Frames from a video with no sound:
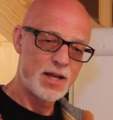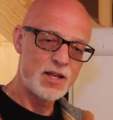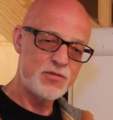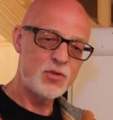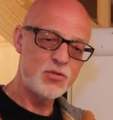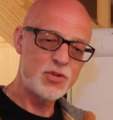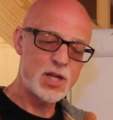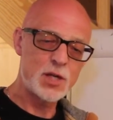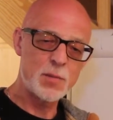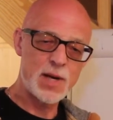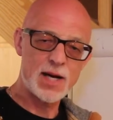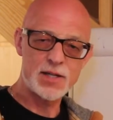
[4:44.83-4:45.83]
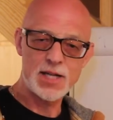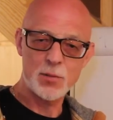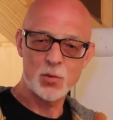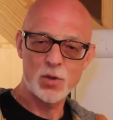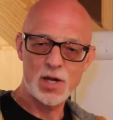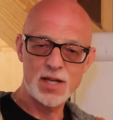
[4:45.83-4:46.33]
If you think about a
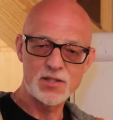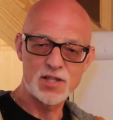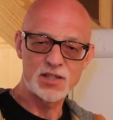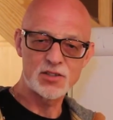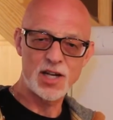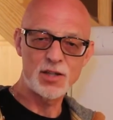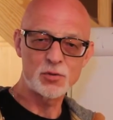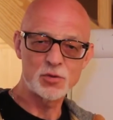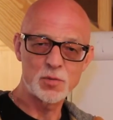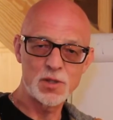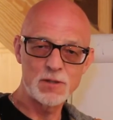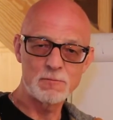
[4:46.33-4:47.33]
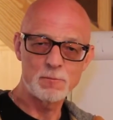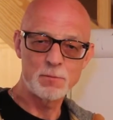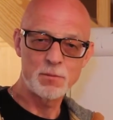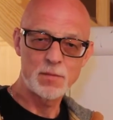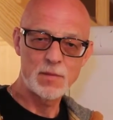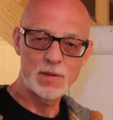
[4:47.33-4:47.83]
double glazing salesman
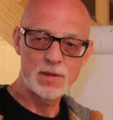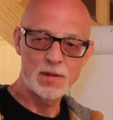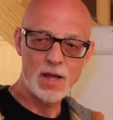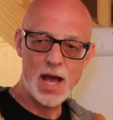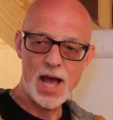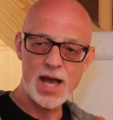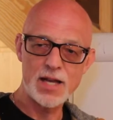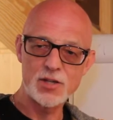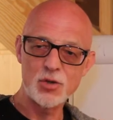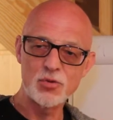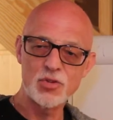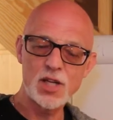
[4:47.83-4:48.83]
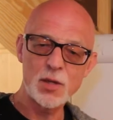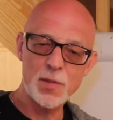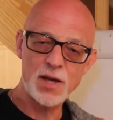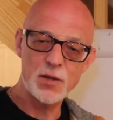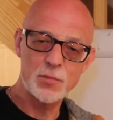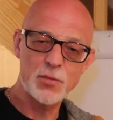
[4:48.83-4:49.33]
and you think
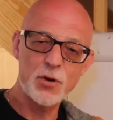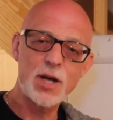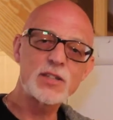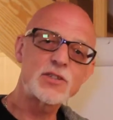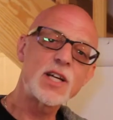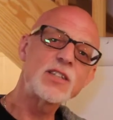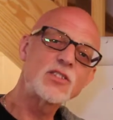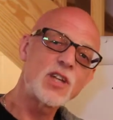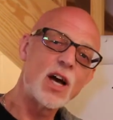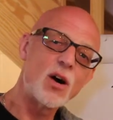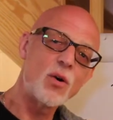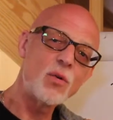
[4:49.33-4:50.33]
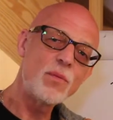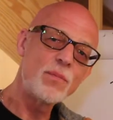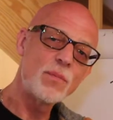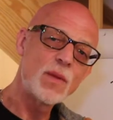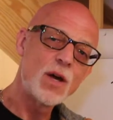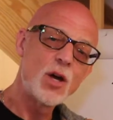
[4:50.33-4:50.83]
about the products they sell,
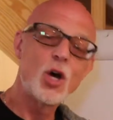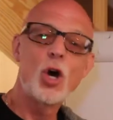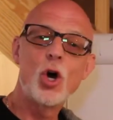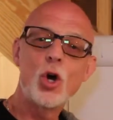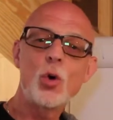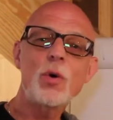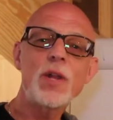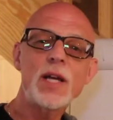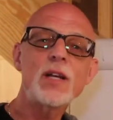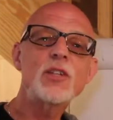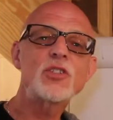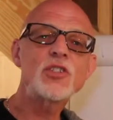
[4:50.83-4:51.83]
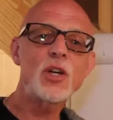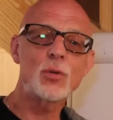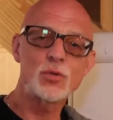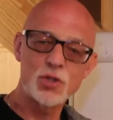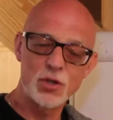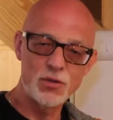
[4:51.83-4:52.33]
who are they going to
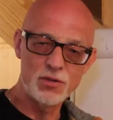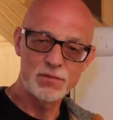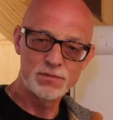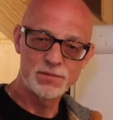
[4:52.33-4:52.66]
sell to?